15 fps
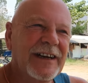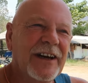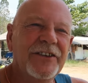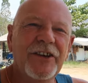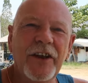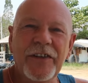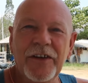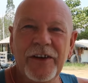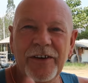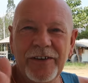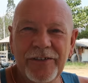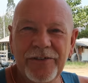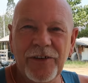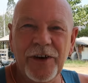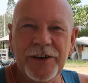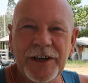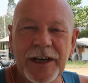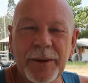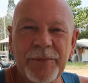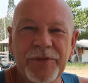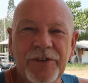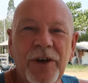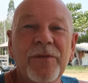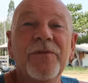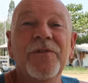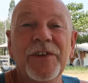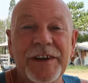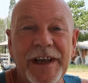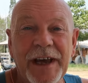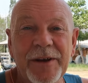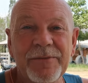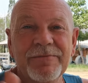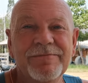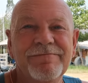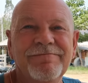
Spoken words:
Another final episode for now.